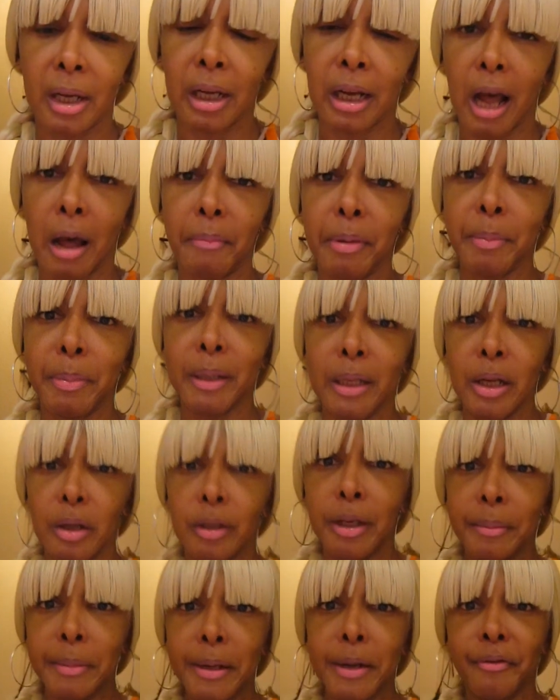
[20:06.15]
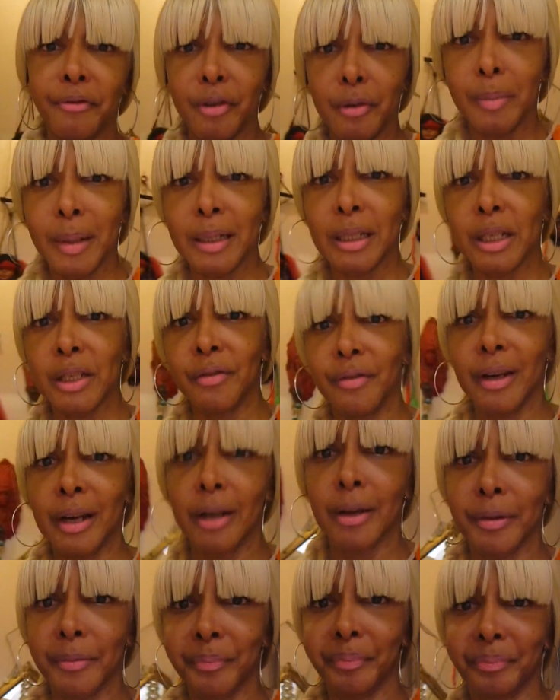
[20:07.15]
Comment below. Let me know feel about this
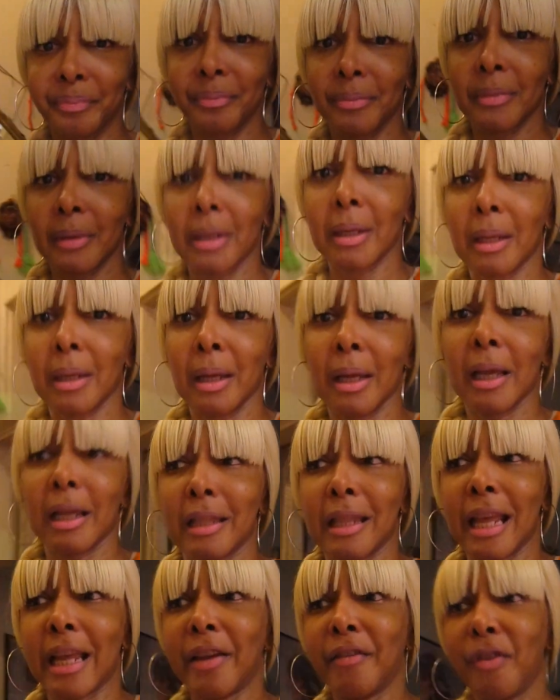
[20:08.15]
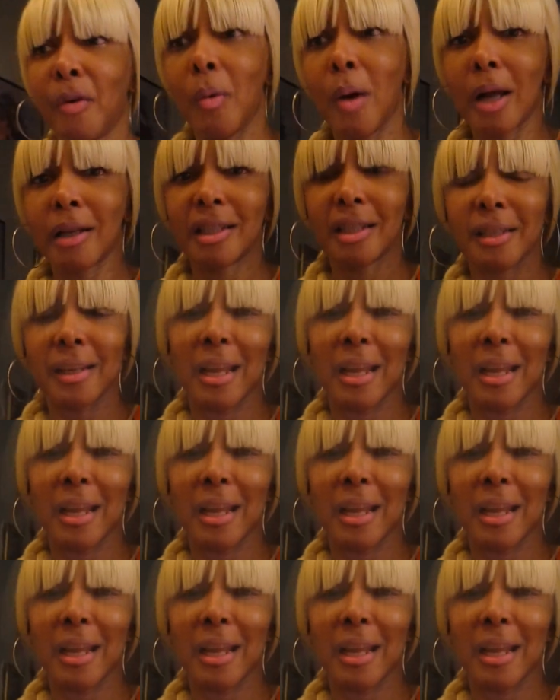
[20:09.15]
video. And thank you for watching.